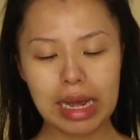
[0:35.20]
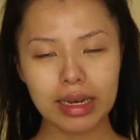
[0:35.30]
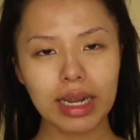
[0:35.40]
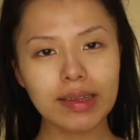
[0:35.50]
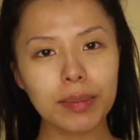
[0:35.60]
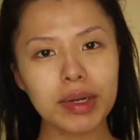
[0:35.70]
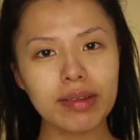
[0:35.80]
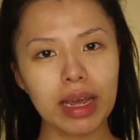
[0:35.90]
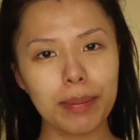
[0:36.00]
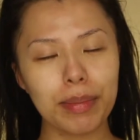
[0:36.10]
Next, I'm going to
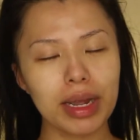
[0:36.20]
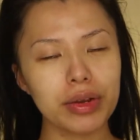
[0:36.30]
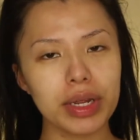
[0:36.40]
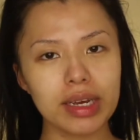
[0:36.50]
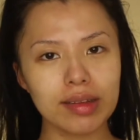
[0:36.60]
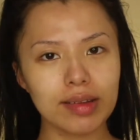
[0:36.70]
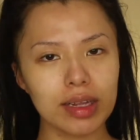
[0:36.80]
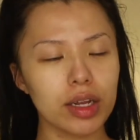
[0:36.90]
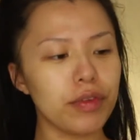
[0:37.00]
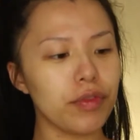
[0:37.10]
take my green
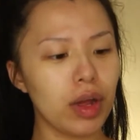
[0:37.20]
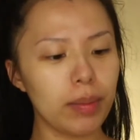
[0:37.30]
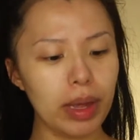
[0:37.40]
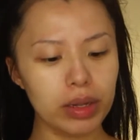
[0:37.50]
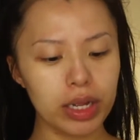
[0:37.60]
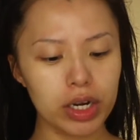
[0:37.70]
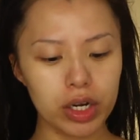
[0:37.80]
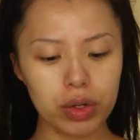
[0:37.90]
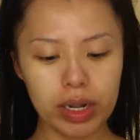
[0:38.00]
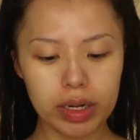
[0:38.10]
concealer from LA
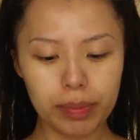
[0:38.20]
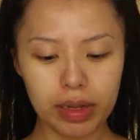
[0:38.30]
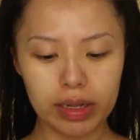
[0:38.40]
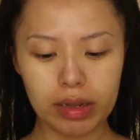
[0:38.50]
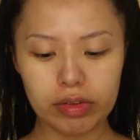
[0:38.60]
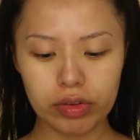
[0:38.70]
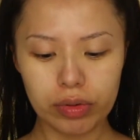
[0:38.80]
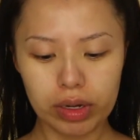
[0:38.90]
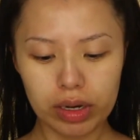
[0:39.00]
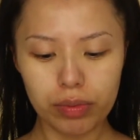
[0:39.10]
Girl and apply it to
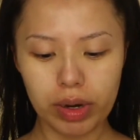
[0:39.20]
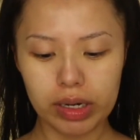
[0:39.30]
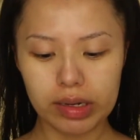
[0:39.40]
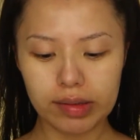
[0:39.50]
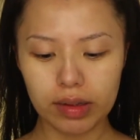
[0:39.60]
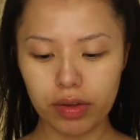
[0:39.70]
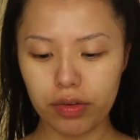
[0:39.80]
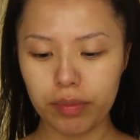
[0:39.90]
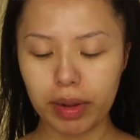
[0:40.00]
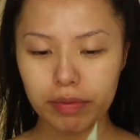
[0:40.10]
any redness
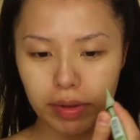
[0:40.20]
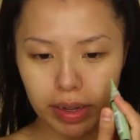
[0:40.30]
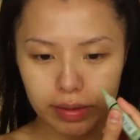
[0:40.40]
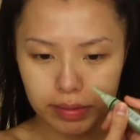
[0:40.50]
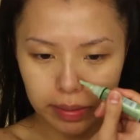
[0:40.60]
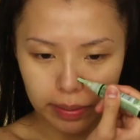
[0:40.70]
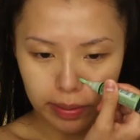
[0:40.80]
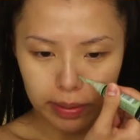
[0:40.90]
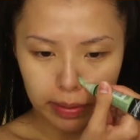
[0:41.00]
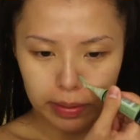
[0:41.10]
of my face,
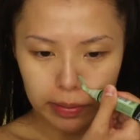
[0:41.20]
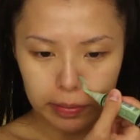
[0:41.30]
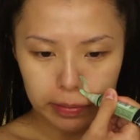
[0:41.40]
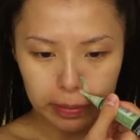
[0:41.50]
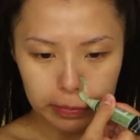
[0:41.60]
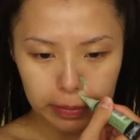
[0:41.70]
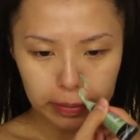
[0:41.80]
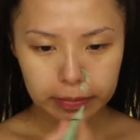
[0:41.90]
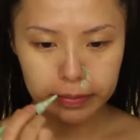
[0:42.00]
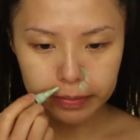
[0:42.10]
such
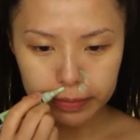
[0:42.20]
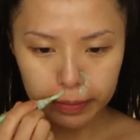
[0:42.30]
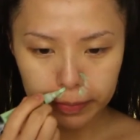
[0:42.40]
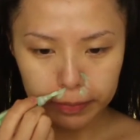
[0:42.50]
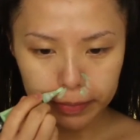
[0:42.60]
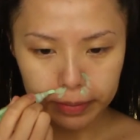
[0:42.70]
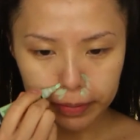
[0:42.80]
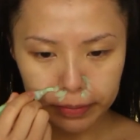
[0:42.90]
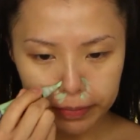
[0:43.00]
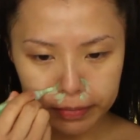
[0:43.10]
as the side of my
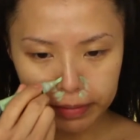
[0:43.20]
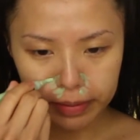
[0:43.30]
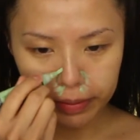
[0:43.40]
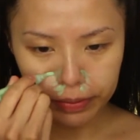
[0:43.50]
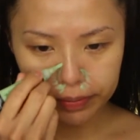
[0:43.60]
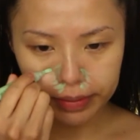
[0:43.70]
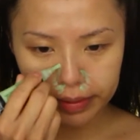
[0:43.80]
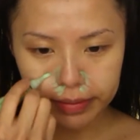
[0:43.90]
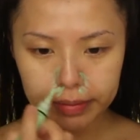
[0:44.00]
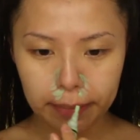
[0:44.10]
nose, like
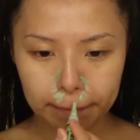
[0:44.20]
always.